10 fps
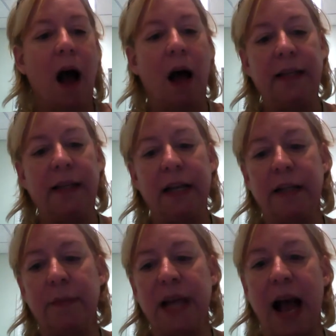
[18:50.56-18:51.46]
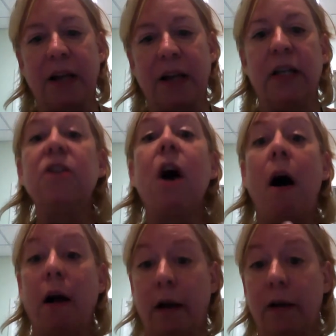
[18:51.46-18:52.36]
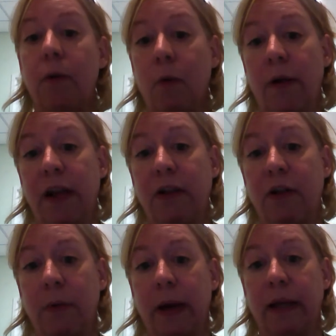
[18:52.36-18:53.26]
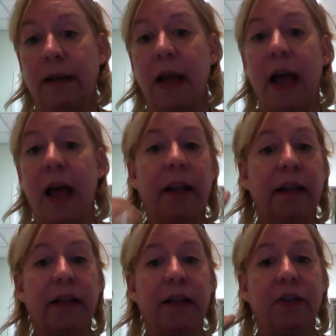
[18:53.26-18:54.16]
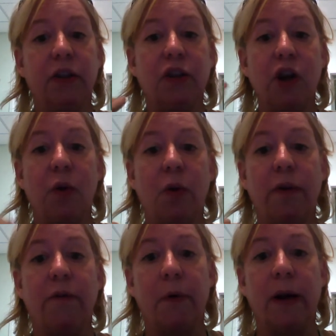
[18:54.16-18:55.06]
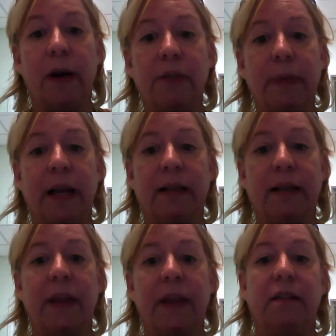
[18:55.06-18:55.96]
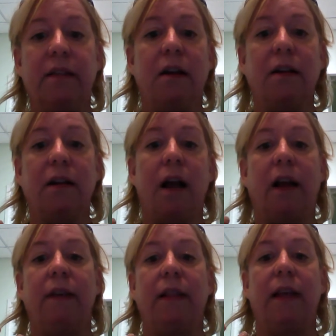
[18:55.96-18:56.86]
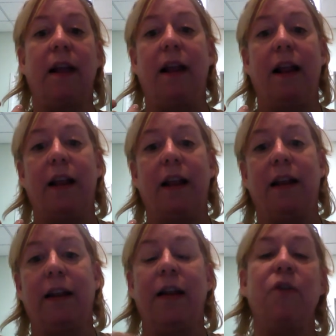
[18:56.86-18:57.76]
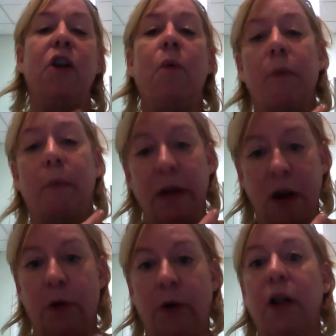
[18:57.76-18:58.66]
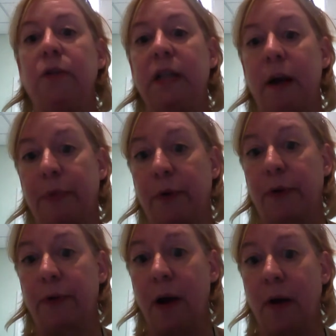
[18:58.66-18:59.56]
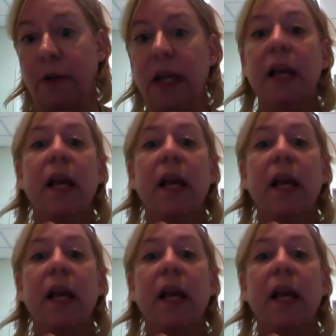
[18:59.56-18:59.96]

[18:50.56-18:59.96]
I'll teach them to actually talk while they do it and listen to the tone of their voice, because if they start talking, then we know they're closing up their throat.